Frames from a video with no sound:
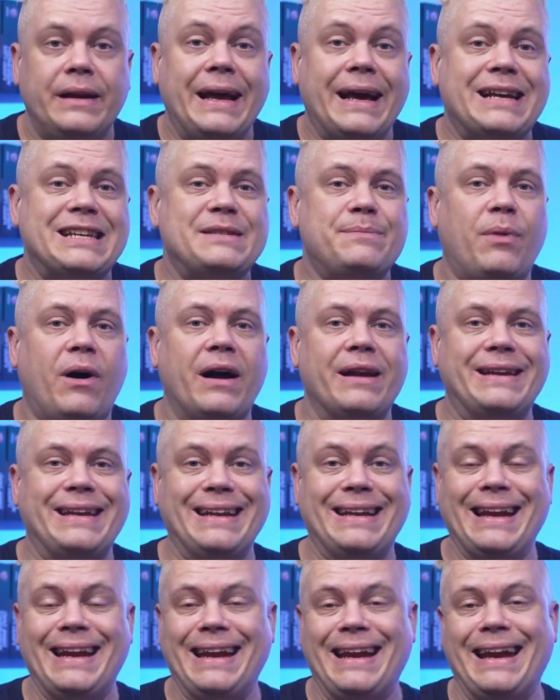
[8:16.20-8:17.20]
TechSpot
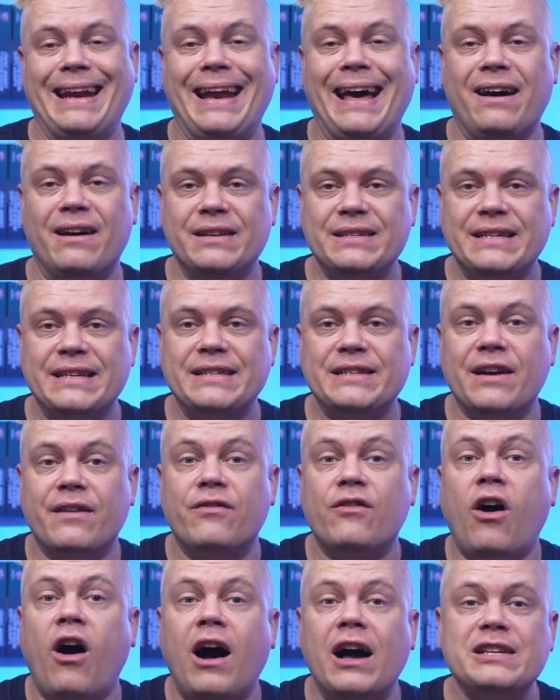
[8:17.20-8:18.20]
did an analysis
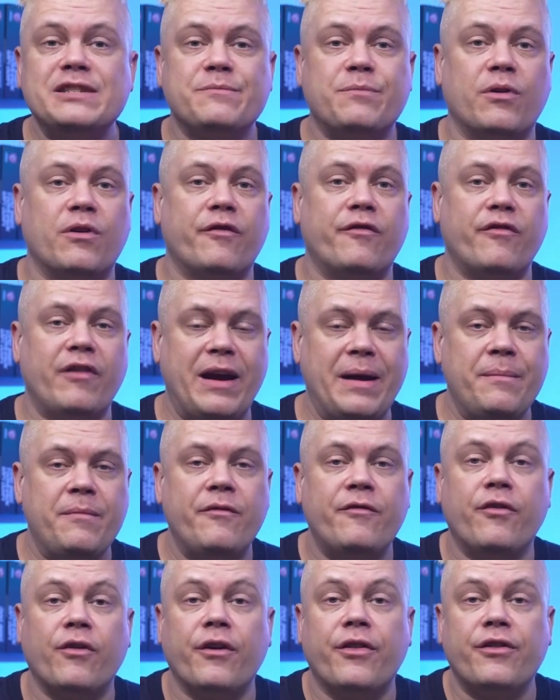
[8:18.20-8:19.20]
of cost per frame
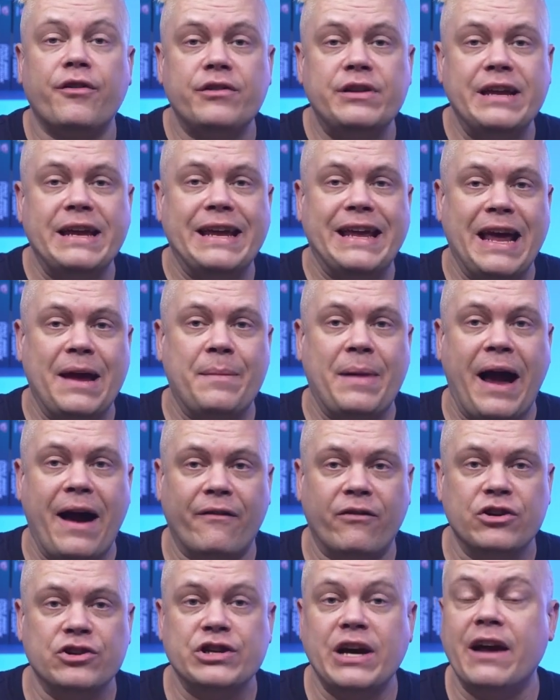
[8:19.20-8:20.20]
for a 13 game
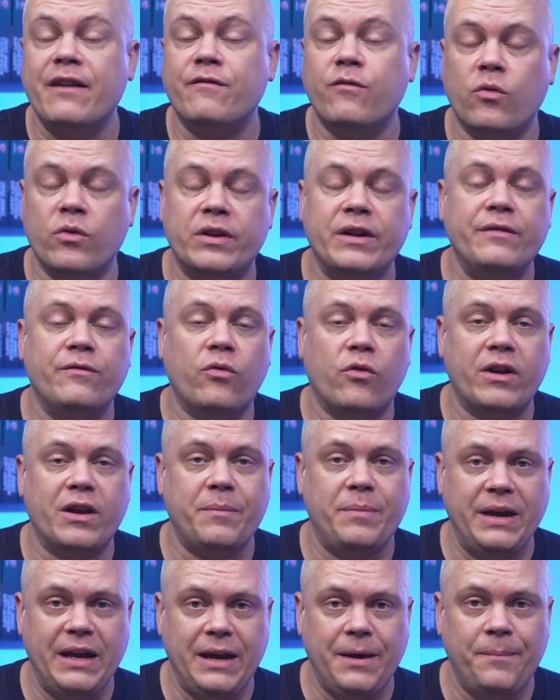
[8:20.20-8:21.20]
average at
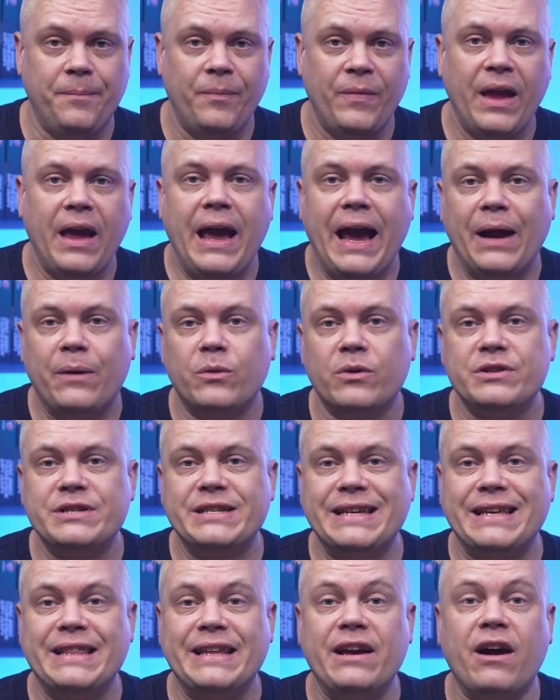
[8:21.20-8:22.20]
1440p, and we're
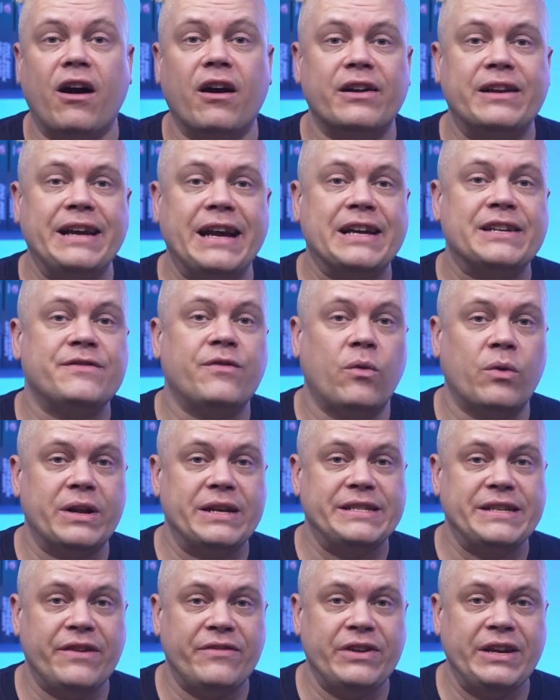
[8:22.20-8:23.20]
seeing the RTX
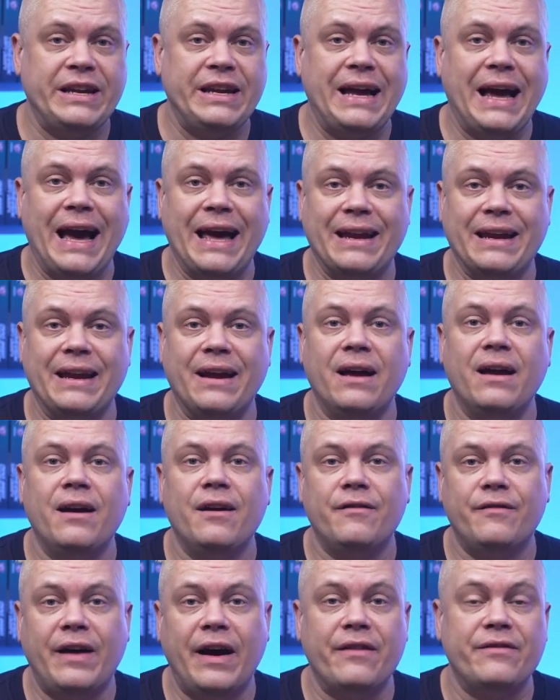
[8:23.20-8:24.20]
4070 at a
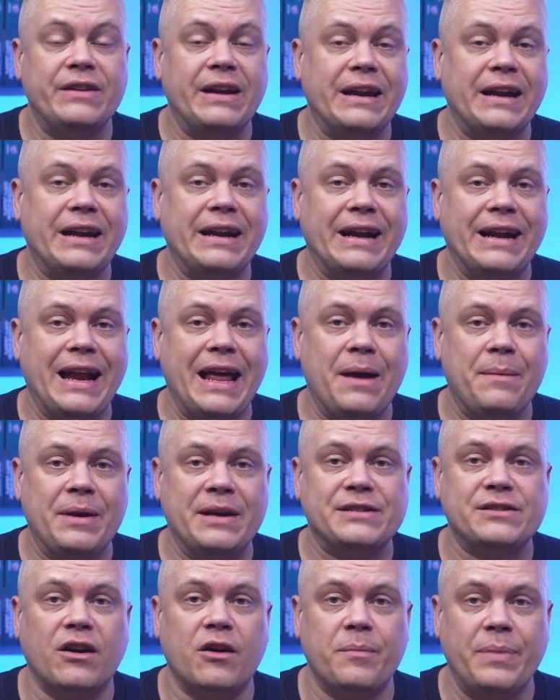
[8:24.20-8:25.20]
599
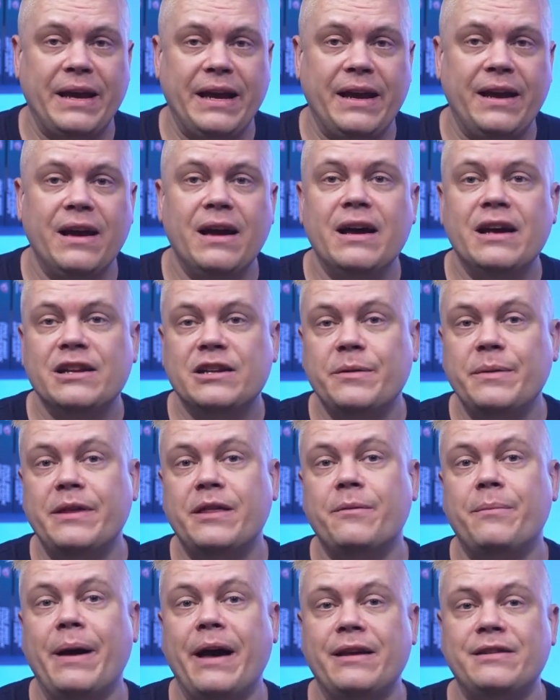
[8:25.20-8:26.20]
MSRP to be
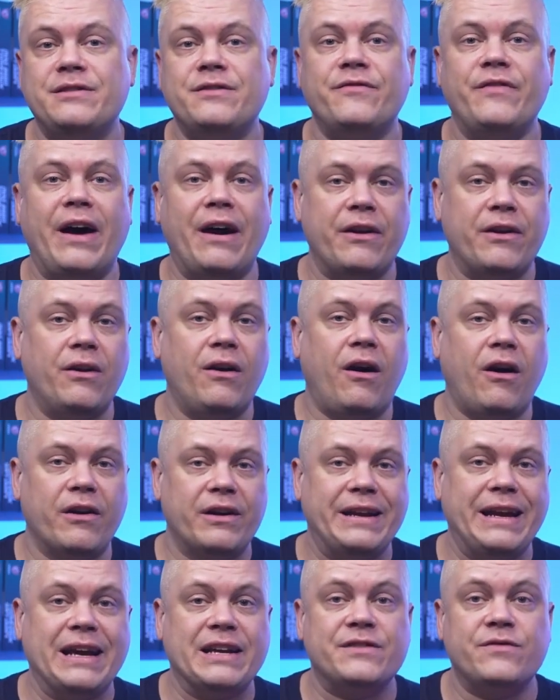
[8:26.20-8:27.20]
the best value
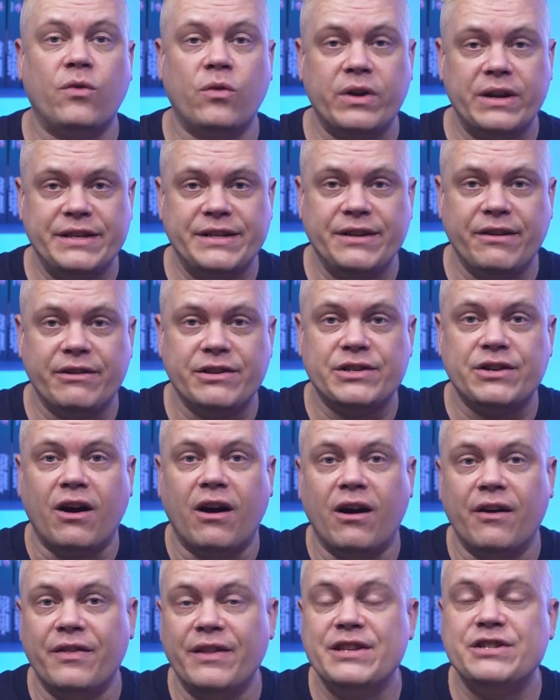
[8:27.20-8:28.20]
RTX 40 series
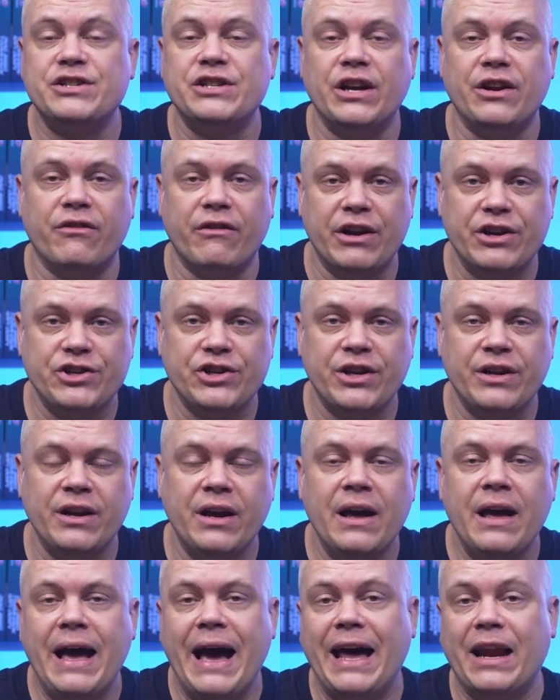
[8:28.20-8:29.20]
card this generation
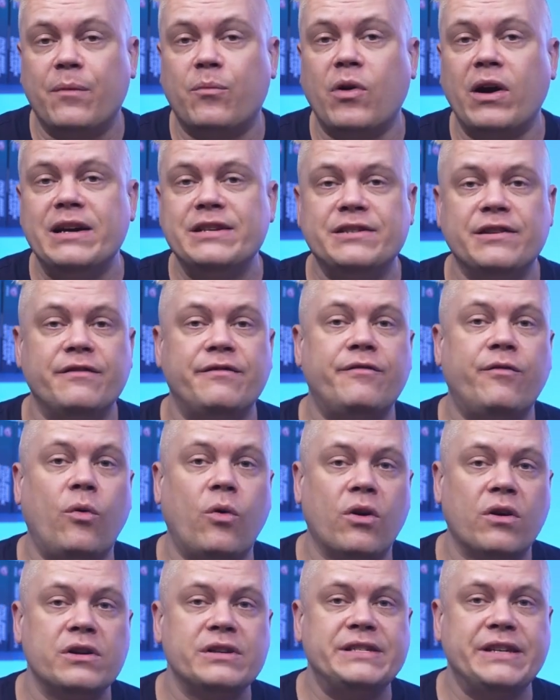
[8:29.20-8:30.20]
at a price of
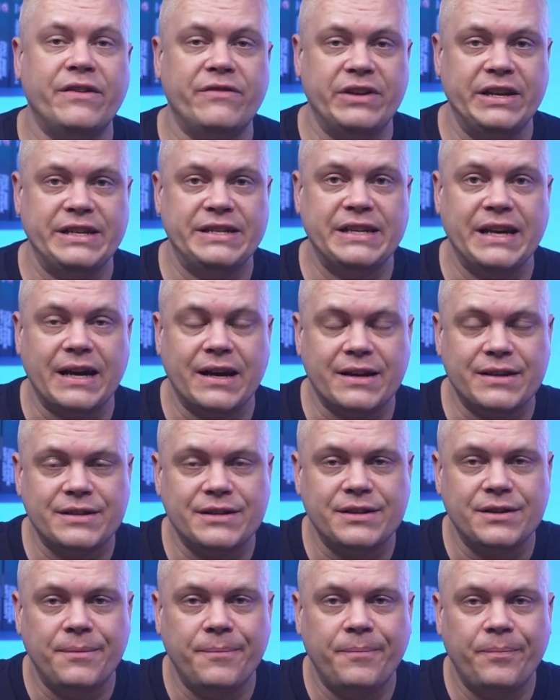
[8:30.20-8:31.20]

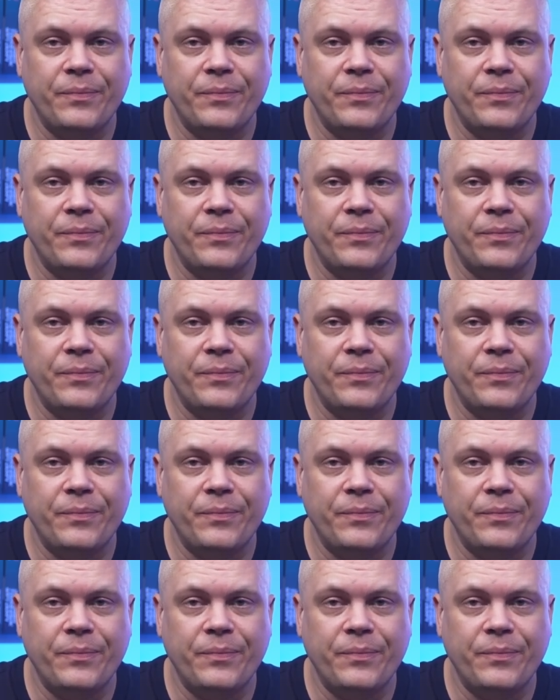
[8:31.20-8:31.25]
476.